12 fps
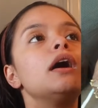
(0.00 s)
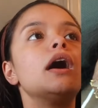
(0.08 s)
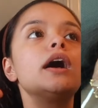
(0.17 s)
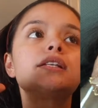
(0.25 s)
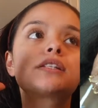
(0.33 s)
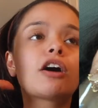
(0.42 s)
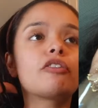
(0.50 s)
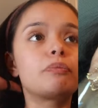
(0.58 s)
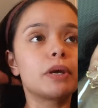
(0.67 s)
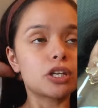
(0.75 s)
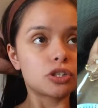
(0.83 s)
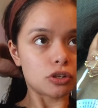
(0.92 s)
I still have
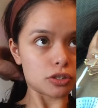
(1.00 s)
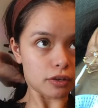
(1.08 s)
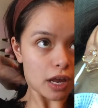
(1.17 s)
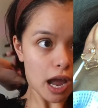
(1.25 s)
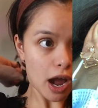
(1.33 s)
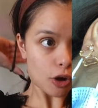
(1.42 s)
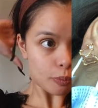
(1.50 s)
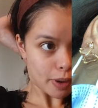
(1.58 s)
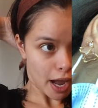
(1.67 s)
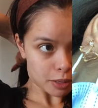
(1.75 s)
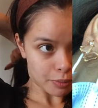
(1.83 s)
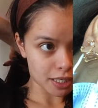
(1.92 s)
pictures on how
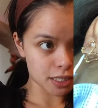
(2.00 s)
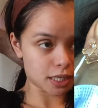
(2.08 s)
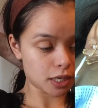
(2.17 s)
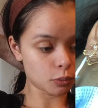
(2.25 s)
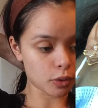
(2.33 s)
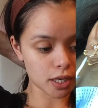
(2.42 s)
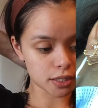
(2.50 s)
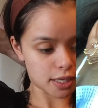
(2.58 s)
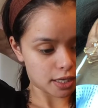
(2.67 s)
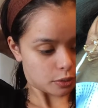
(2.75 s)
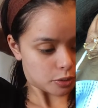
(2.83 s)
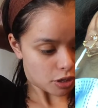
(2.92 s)
bad my skin was,
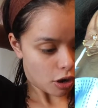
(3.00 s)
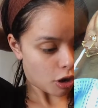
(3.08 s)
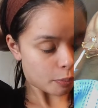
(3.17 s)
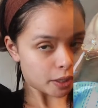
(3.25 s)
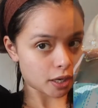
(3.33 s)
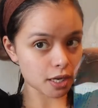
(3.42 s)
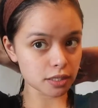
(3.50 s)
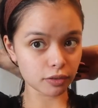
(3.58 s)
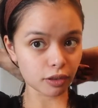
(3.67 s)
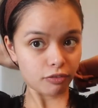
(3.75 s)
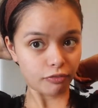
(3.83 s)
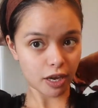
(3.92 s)
and it was all because of
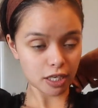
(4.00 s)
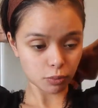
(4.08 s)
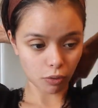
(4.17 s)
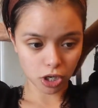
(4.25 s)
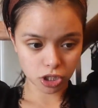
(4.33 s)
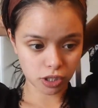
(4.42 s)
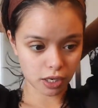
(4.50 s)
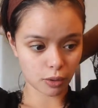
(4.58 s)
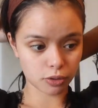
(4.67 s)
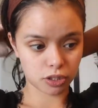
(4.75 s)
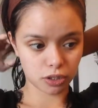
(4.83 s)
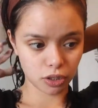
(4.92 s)
the face wash that I
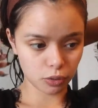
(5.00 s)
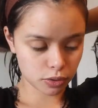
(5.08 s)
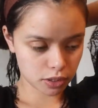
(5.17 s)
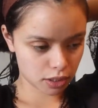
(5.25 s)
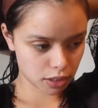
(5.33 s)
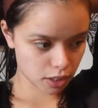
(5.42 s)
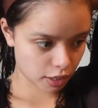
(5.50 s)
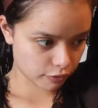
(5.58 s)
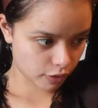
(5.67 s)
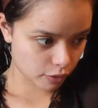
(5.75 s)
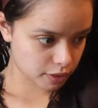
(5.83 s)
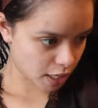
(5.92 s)
was using, and I
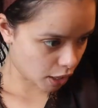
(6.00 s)
found